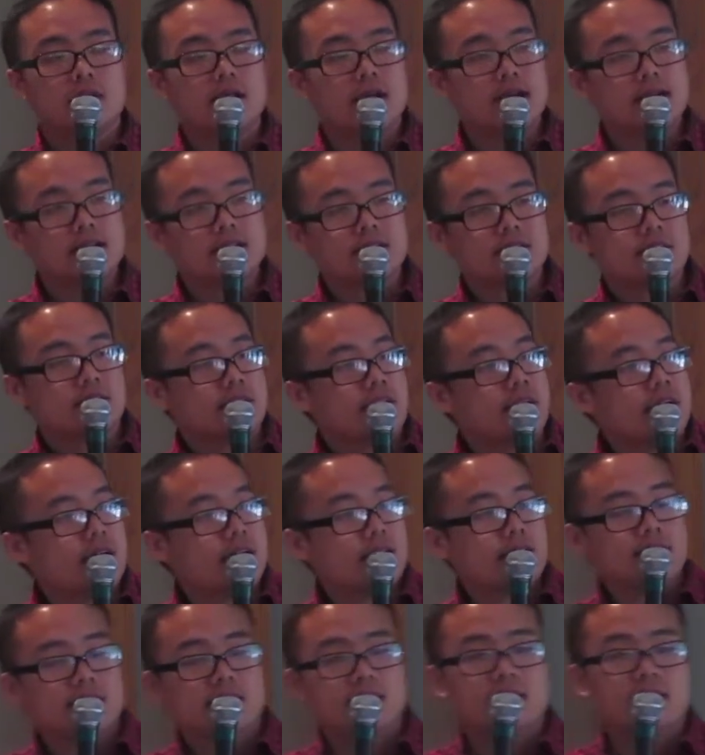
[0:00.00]
God's
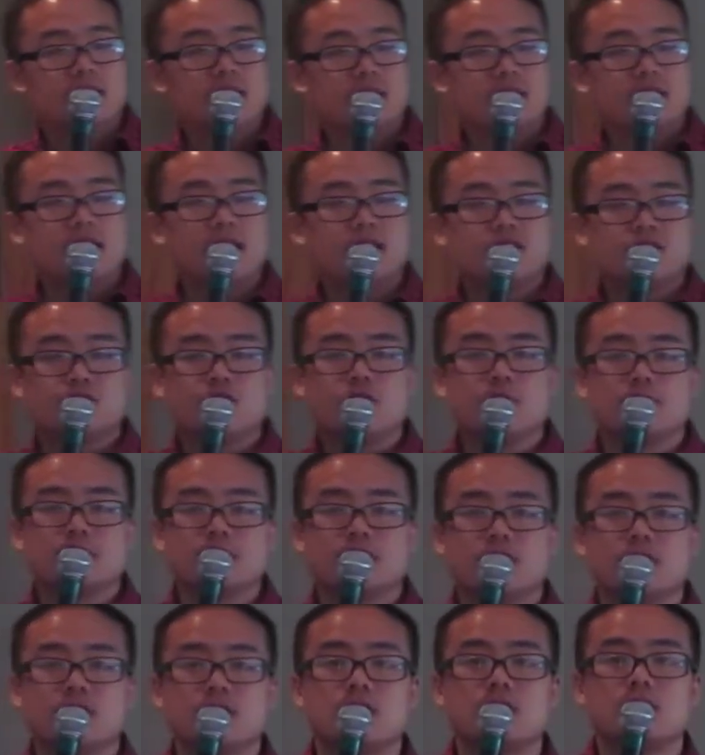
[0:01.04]
God, God's dream is
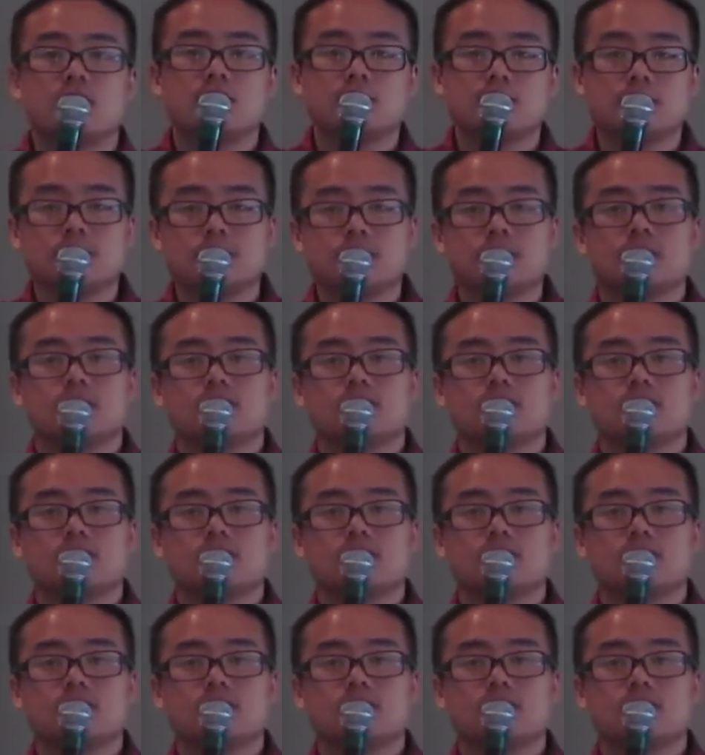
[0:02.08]
our goal.